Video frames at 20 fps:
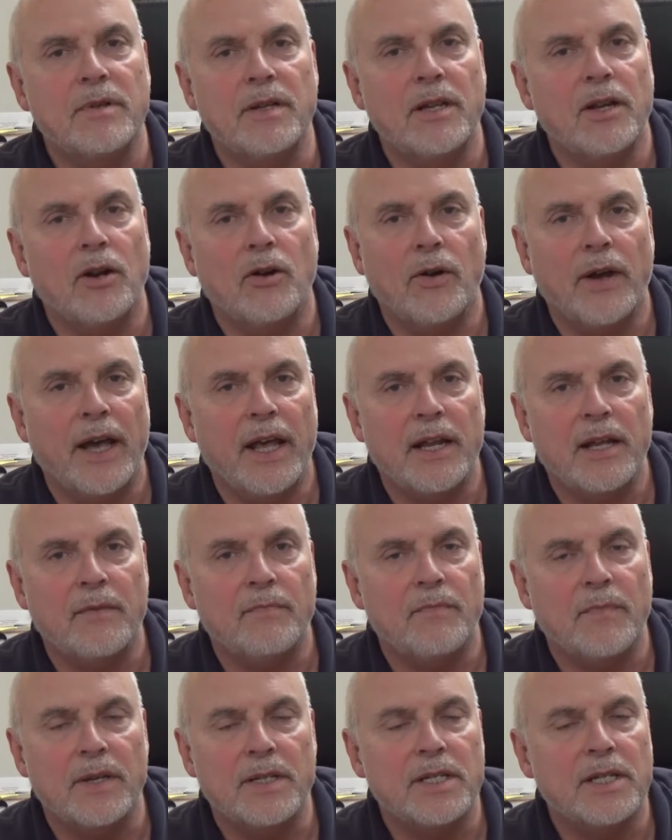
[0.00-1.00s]
you know, had
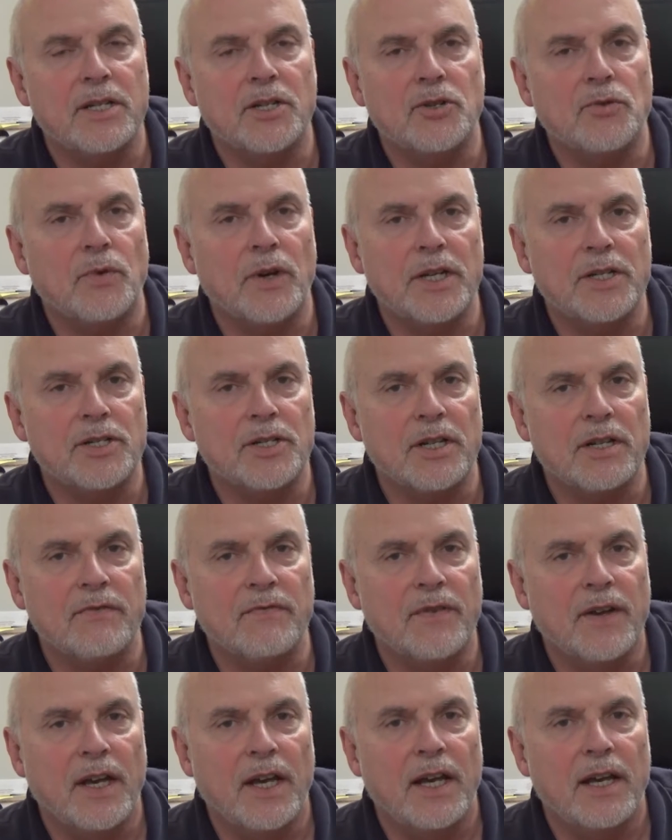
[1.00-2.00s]
a situation
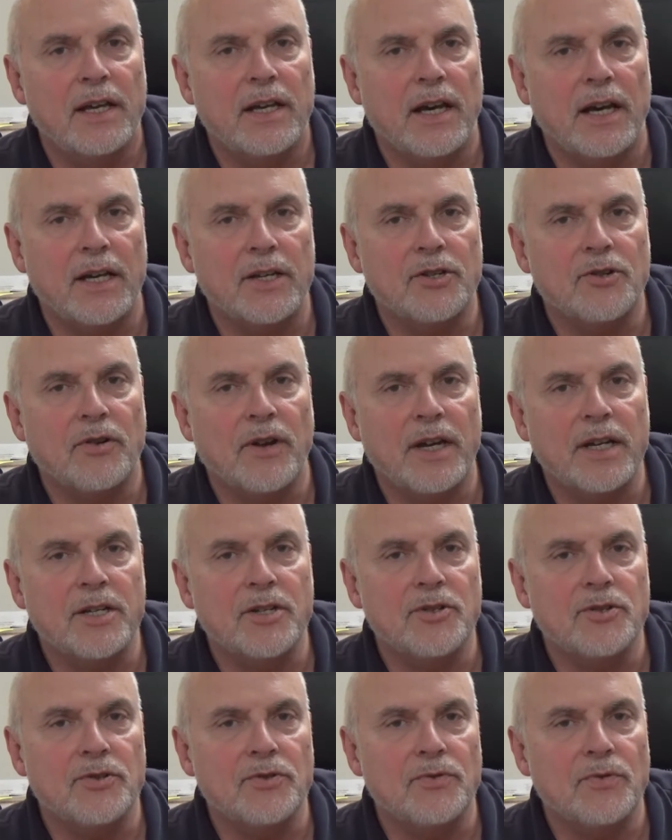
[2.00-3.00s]
of uh, trying
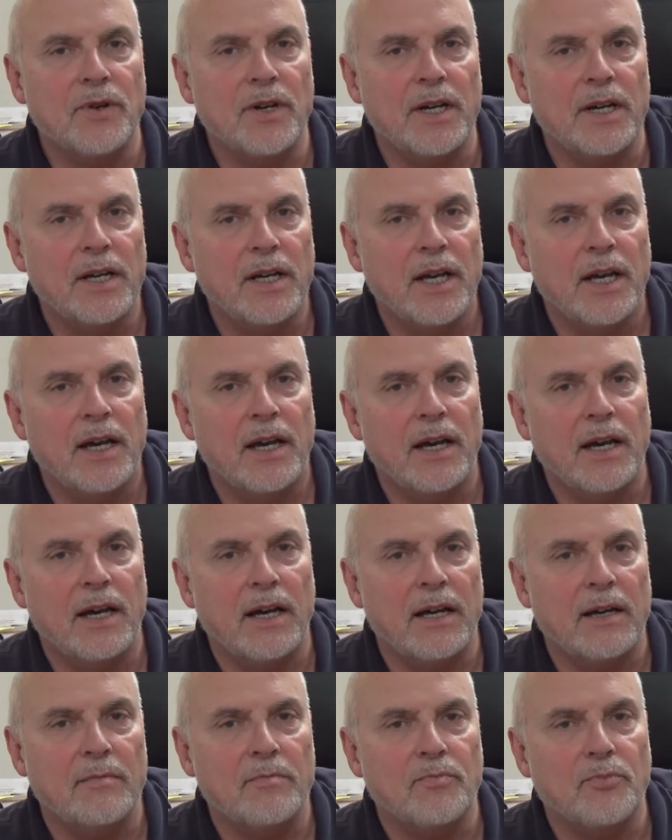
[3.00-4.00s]
to uh,
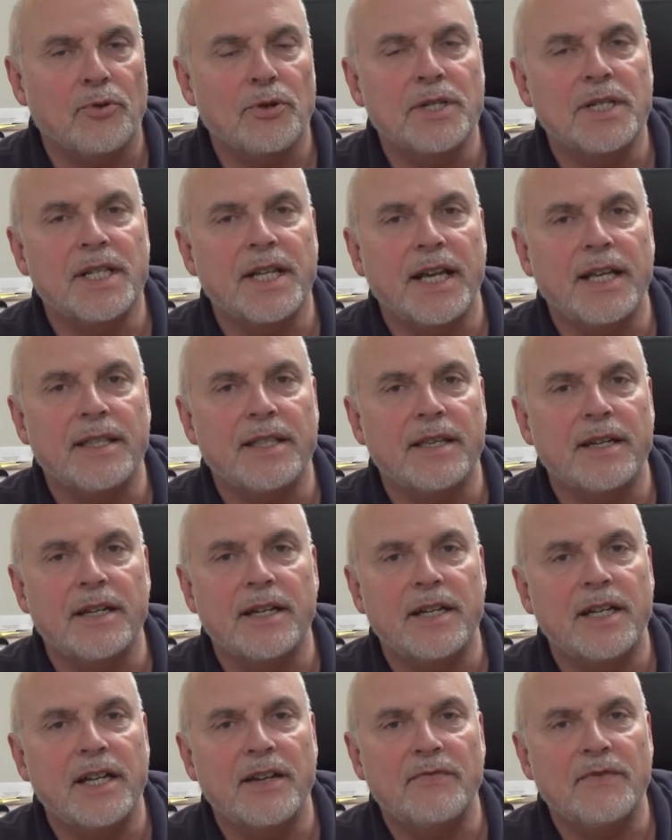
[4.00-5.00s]
uh, present the
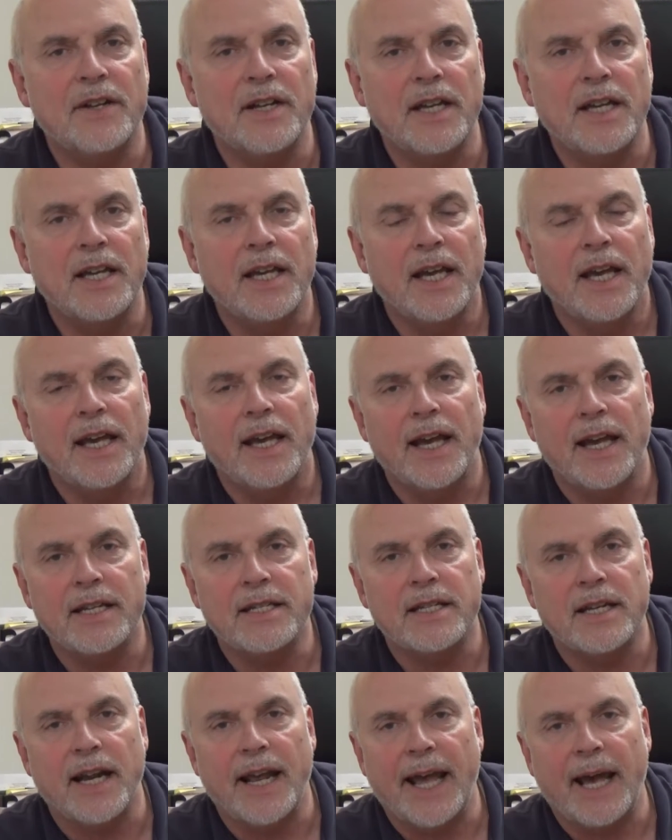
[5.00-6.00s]
nativity
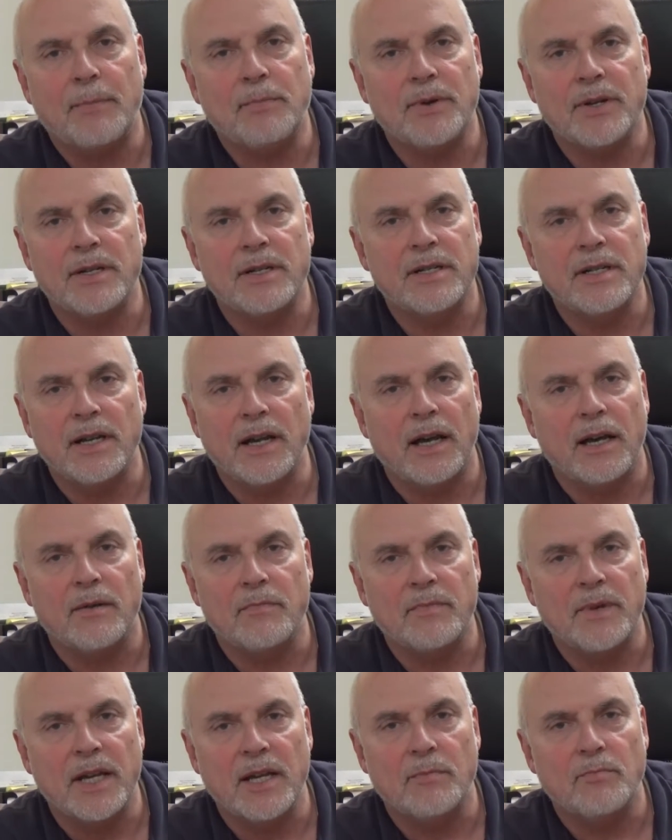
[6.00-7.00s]
as it happened
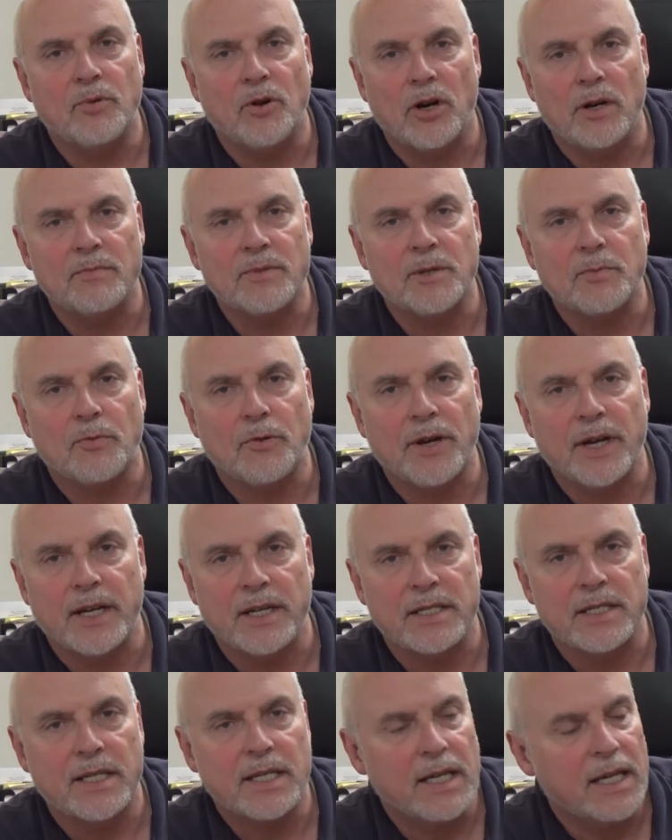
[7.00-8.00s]
um, in Palm
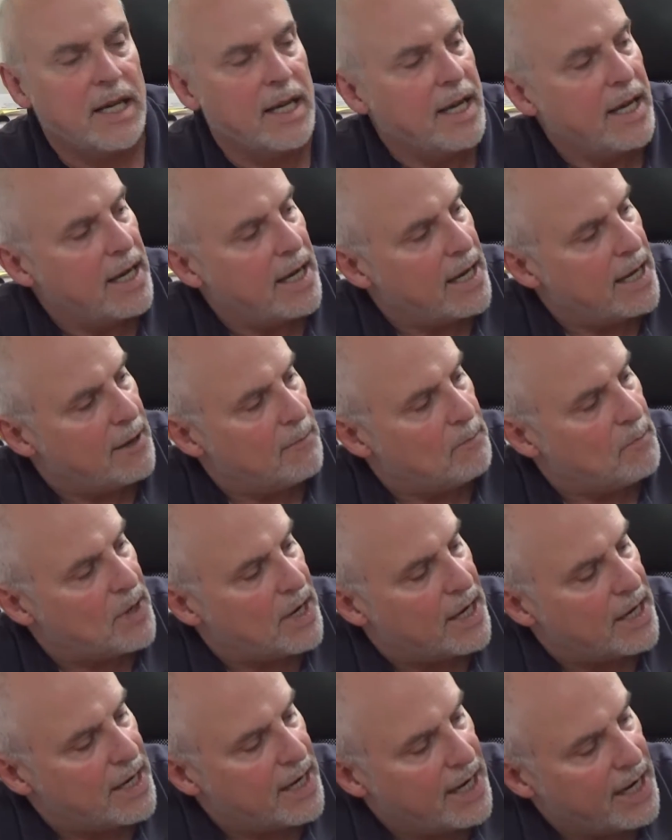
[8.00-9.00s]
Springs? Um,
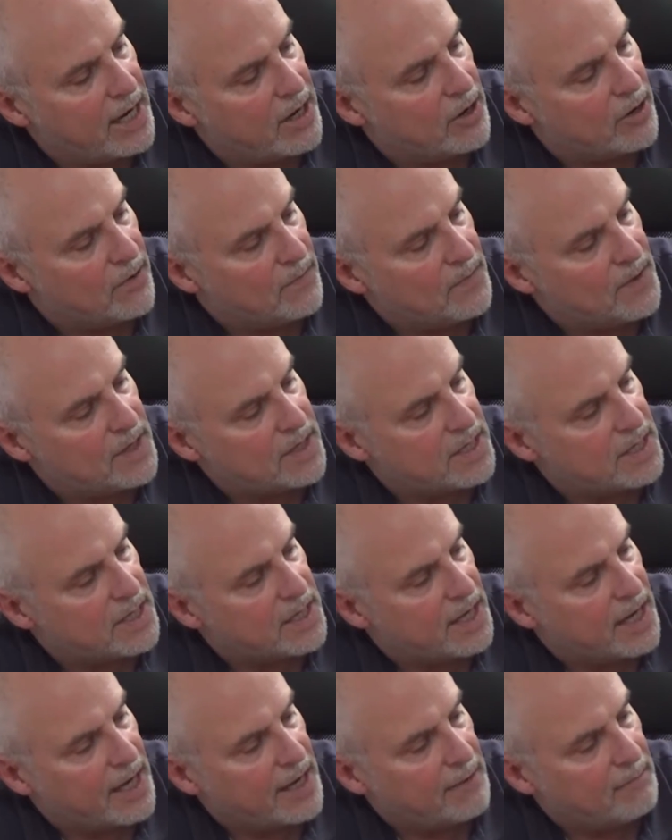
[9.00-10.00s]
but here, this
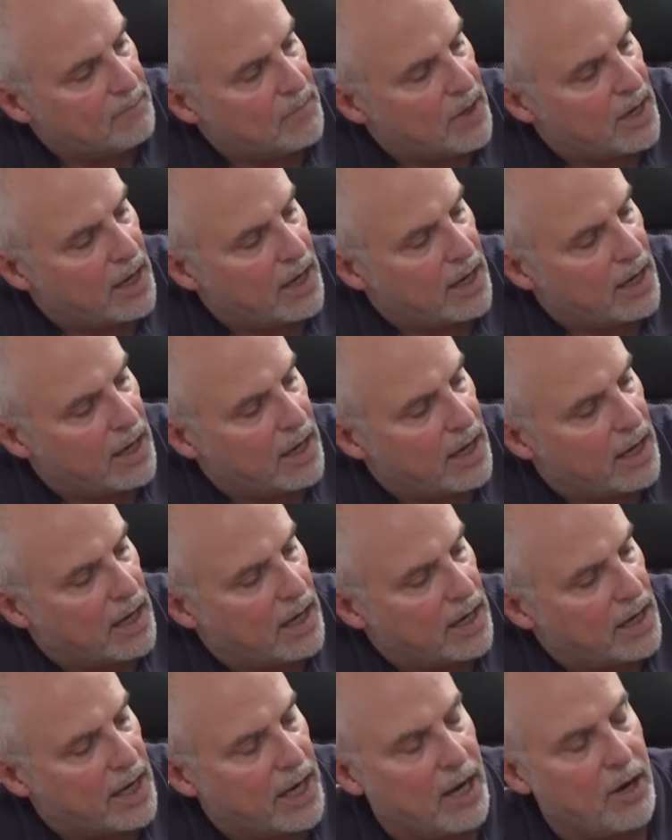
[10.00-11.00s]
is a, uh, a
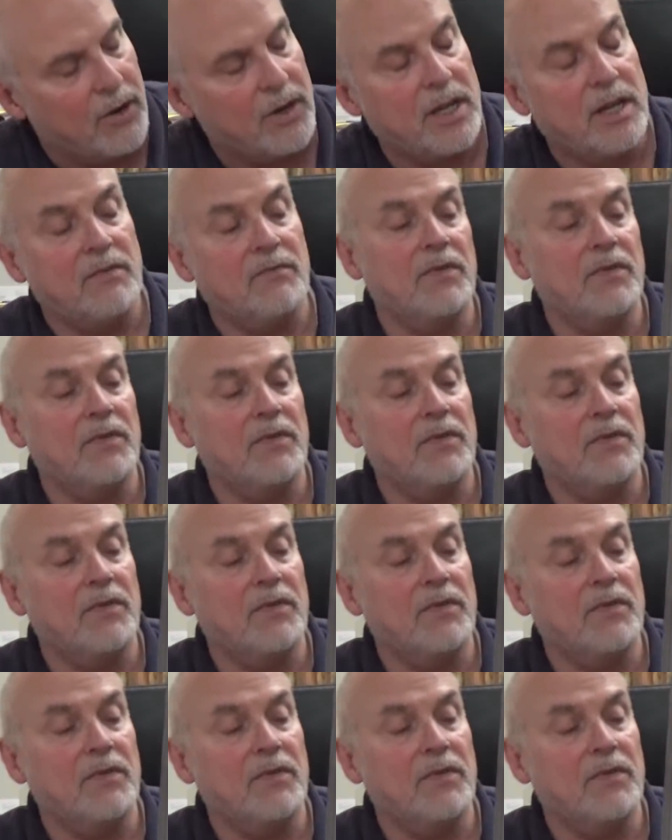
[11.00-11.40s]
Hungarian